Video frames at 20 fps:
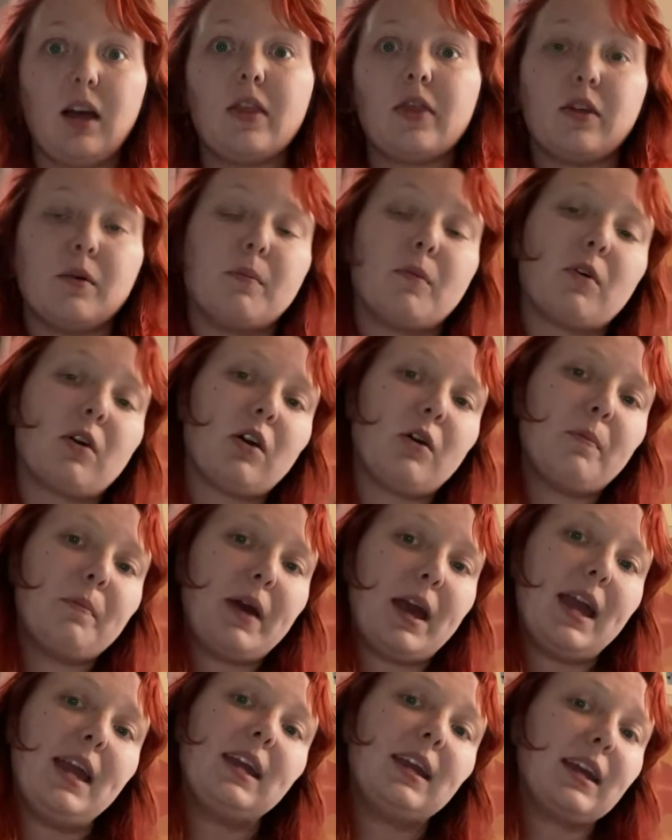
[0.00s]
The more
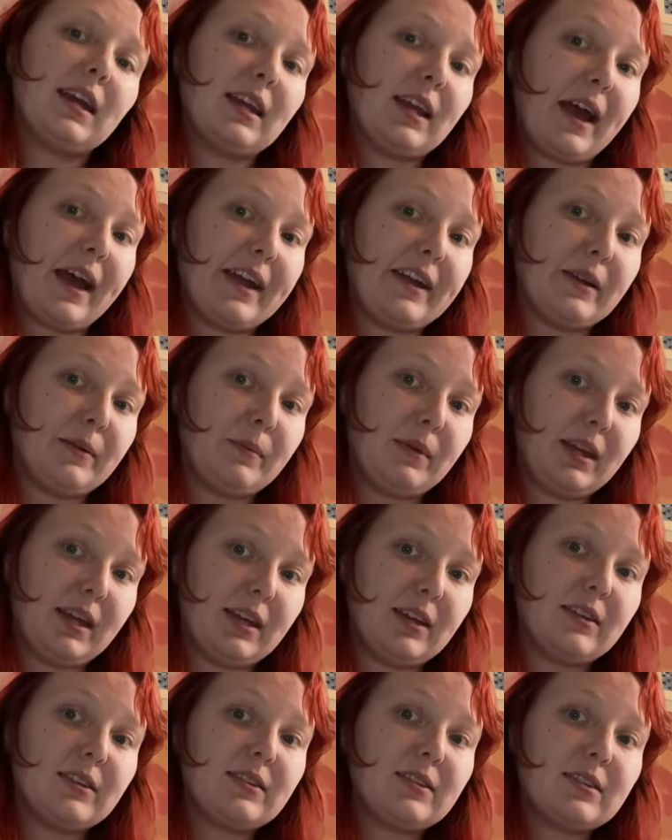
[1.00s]
opaque an item
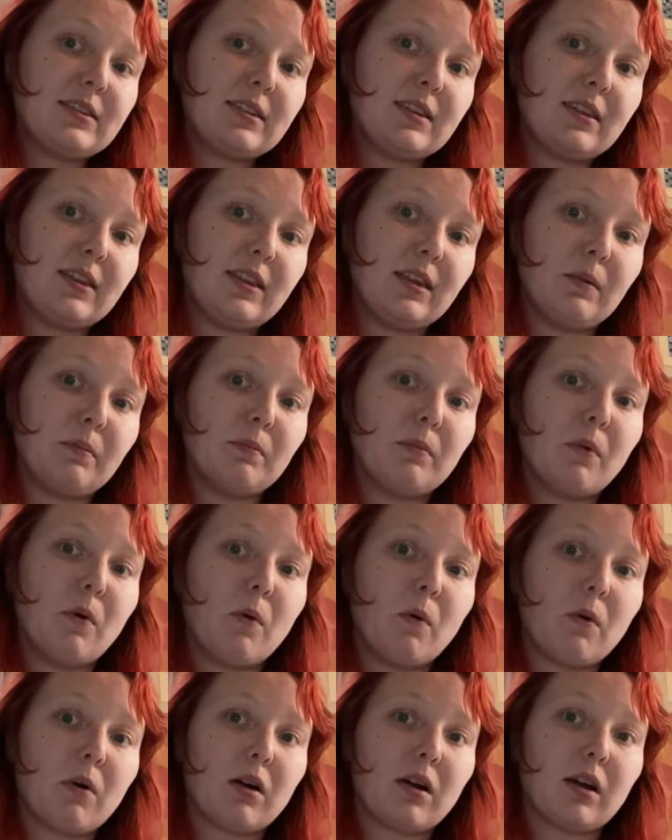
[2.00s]
is, the
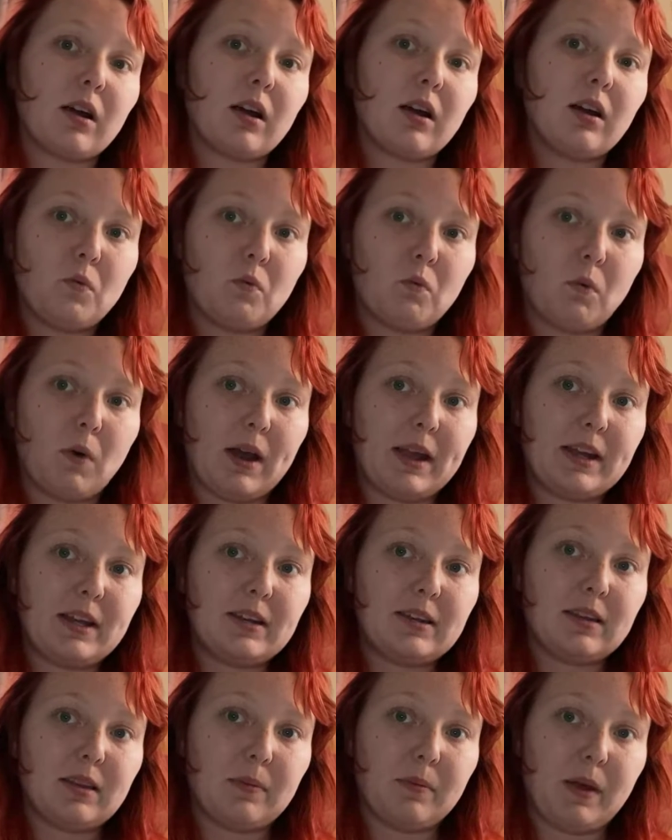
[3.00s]
more white
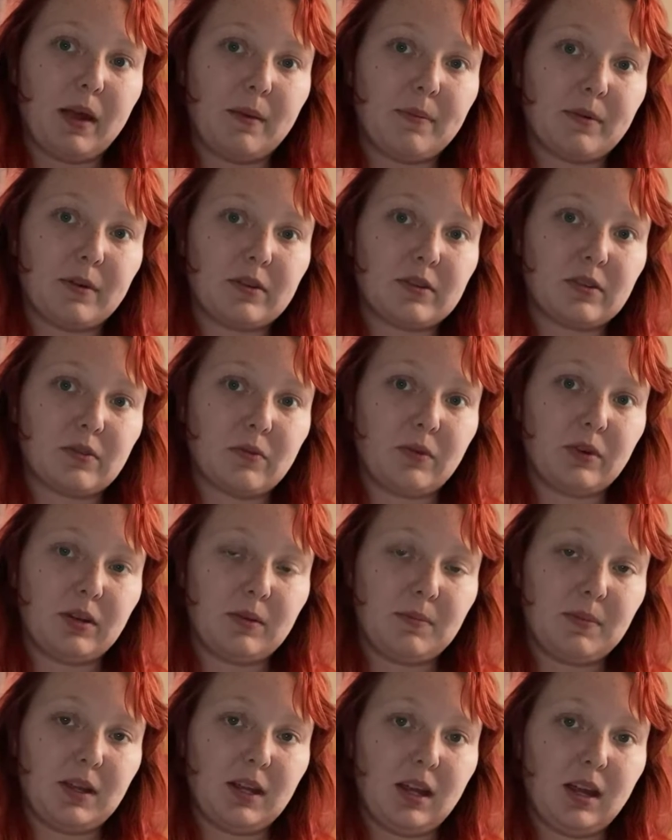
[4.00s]
the paper is going to
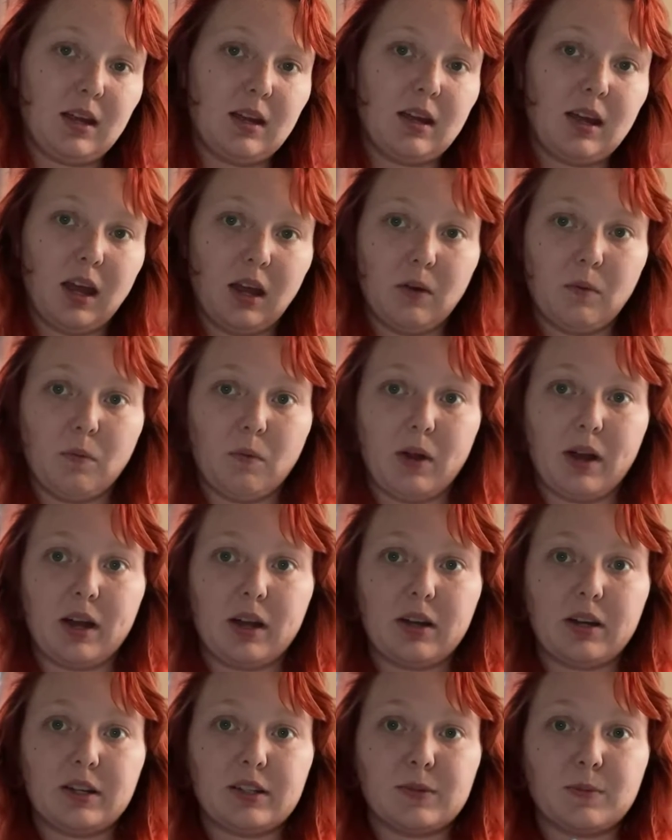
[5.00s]
be. And where
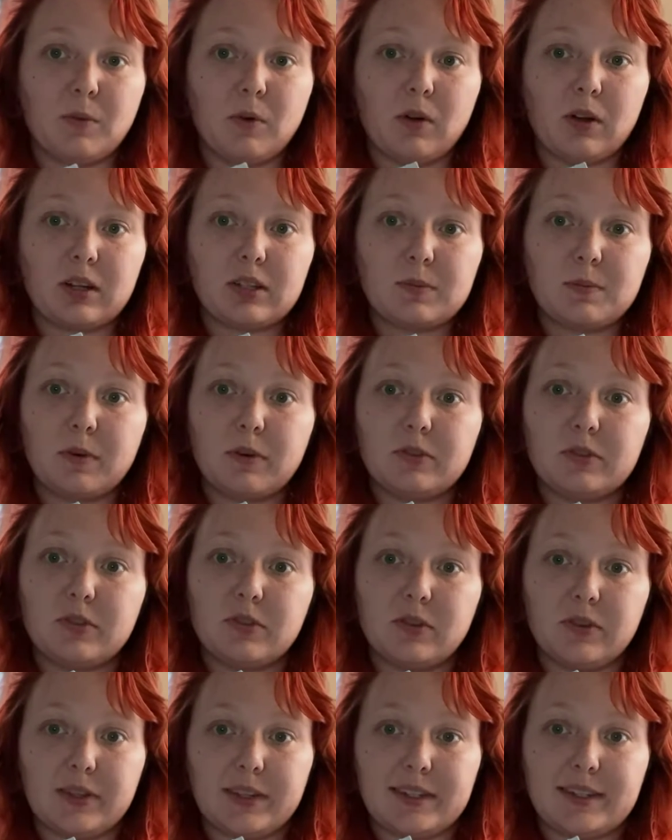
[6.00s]
it is more exposed
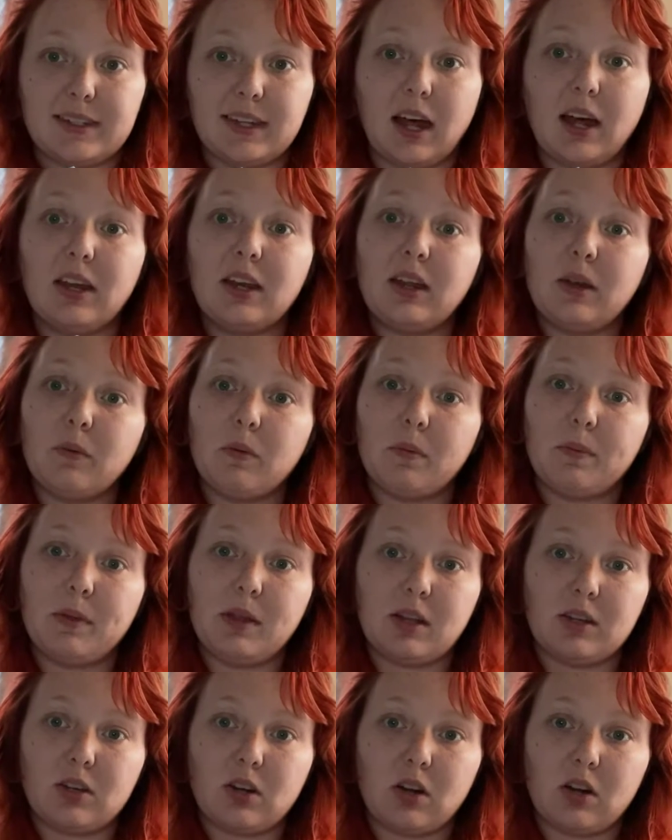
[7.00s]
to the sun, it will be
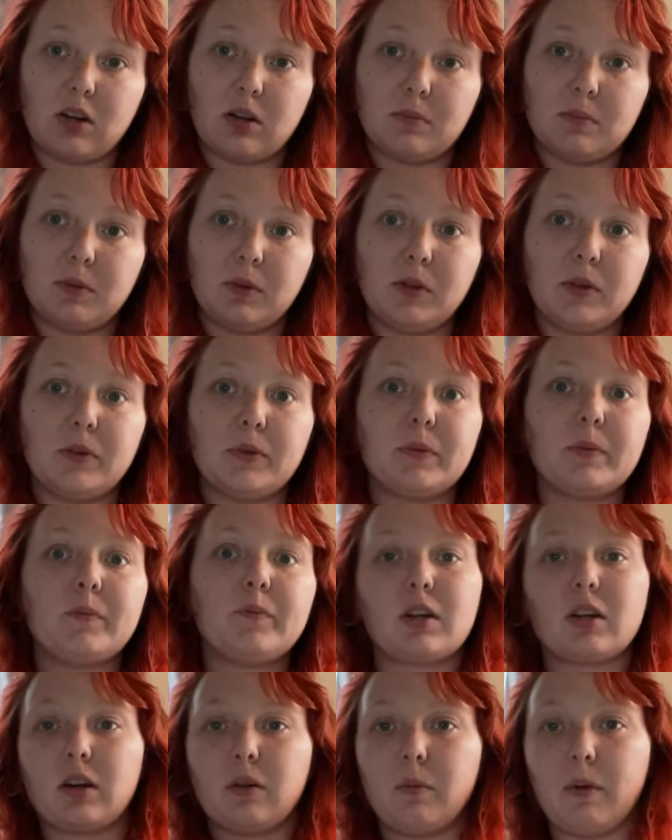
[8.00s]
a darker blue.
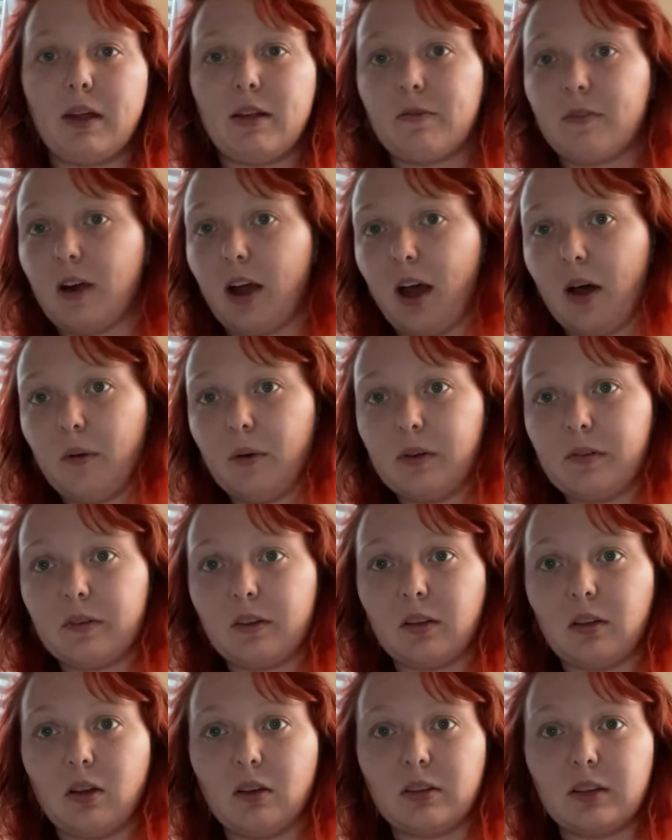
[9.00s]
You're gonna wait for however
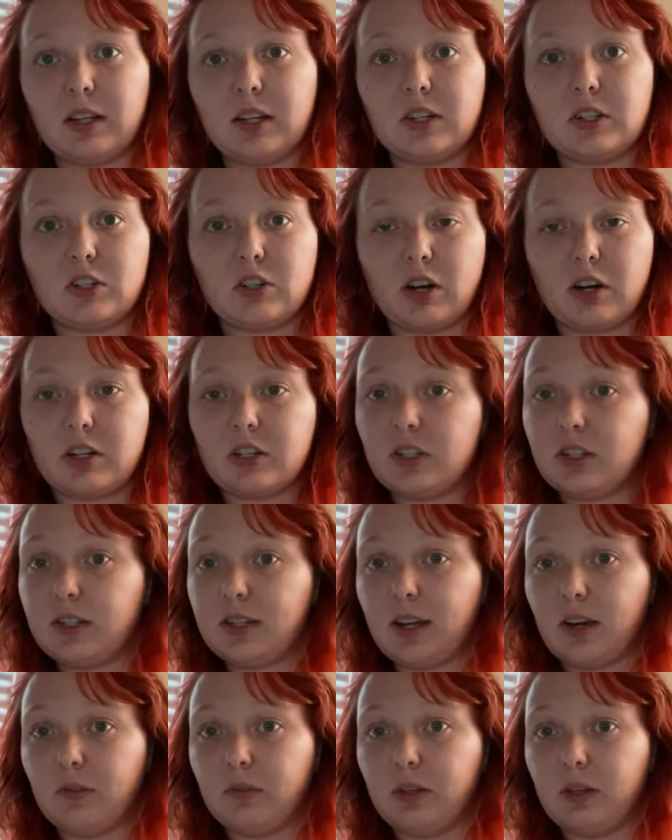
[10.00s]
long the instructions
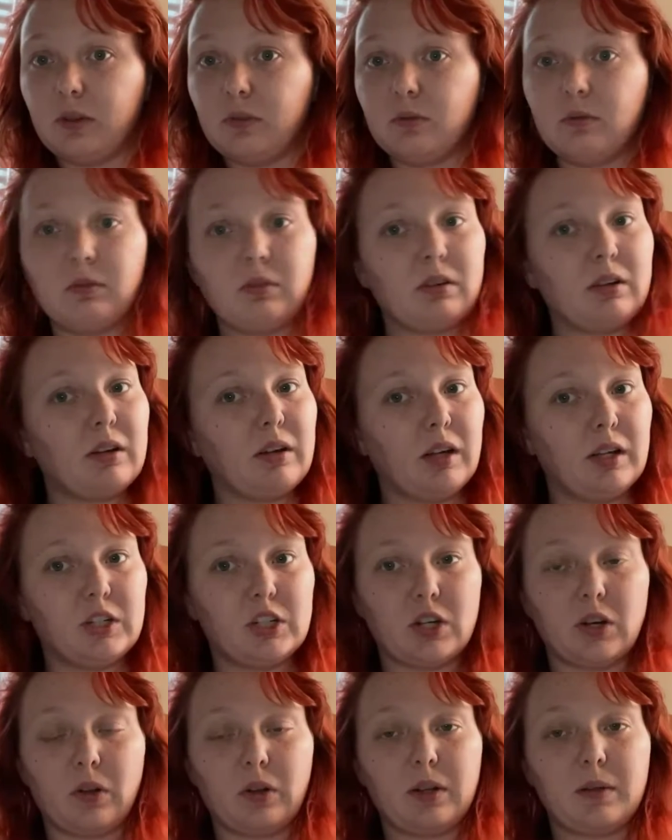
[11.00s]
tell you. It
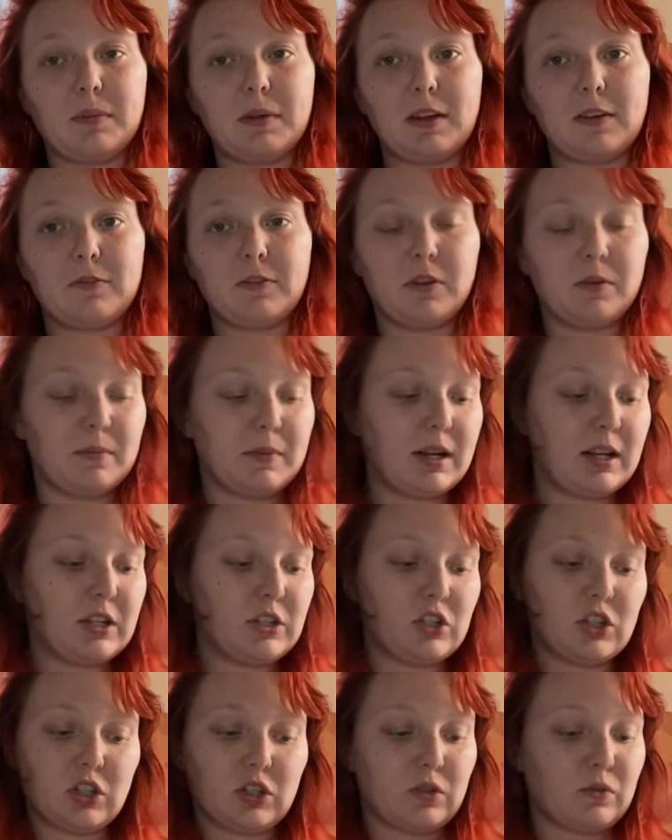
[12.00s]
should only be a few minutes,
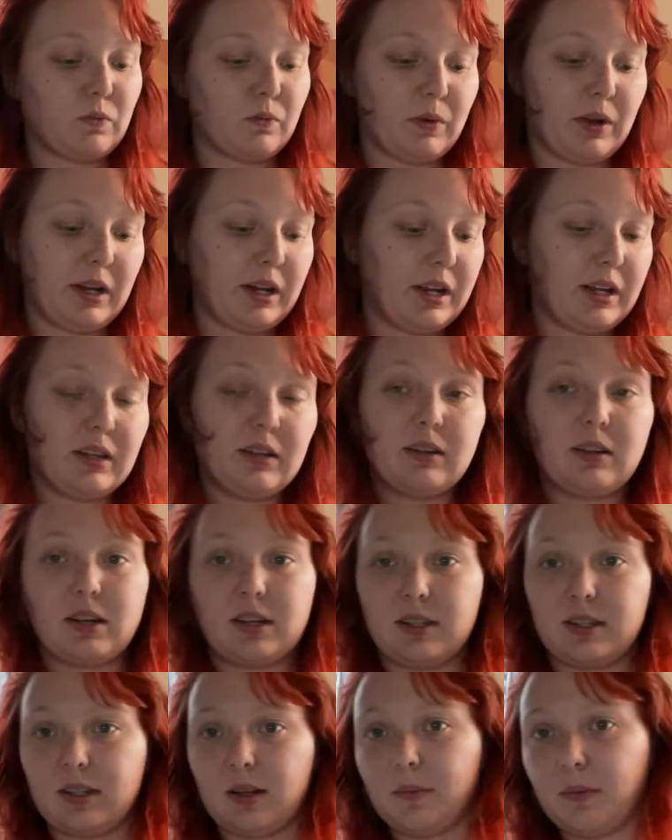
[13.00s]
just read it
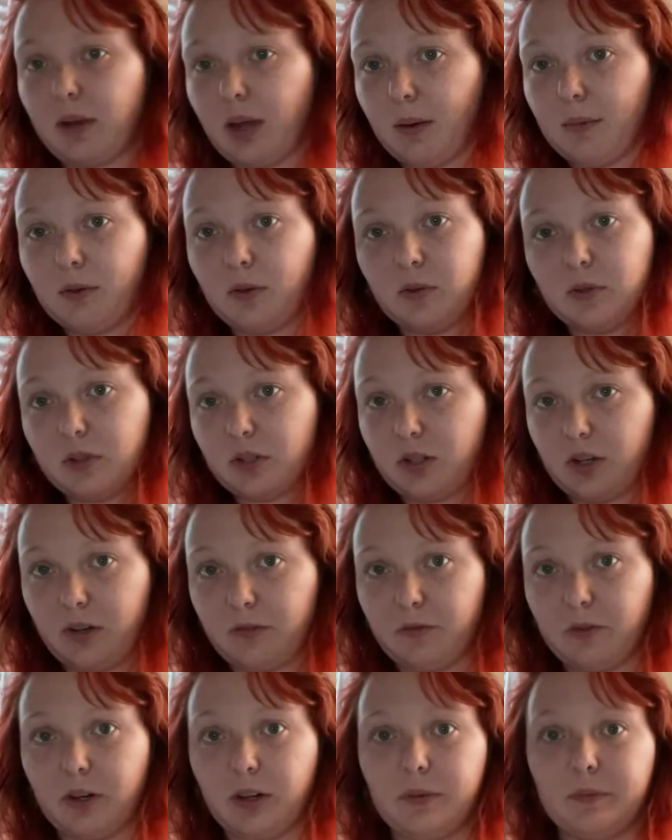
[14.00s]
because some chemicals are
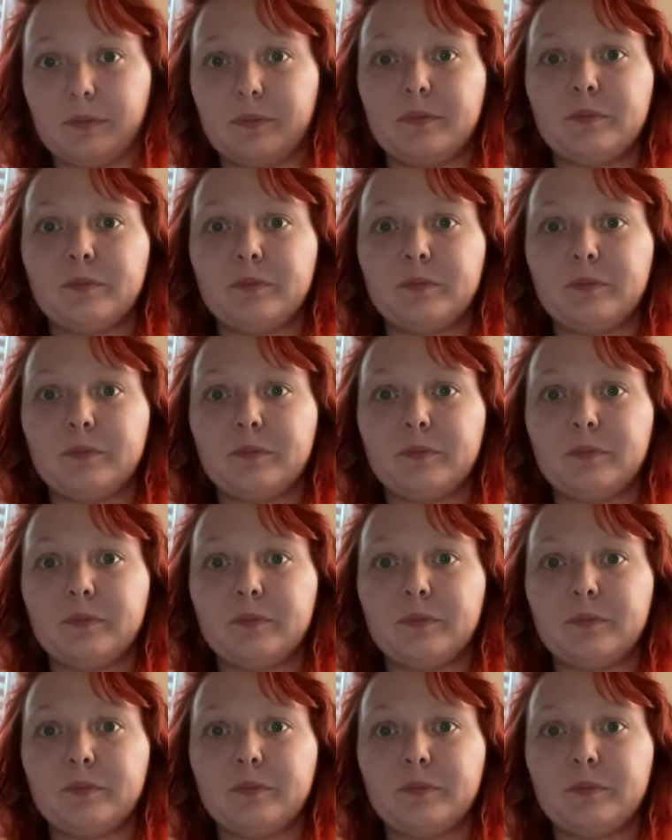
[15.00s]
different.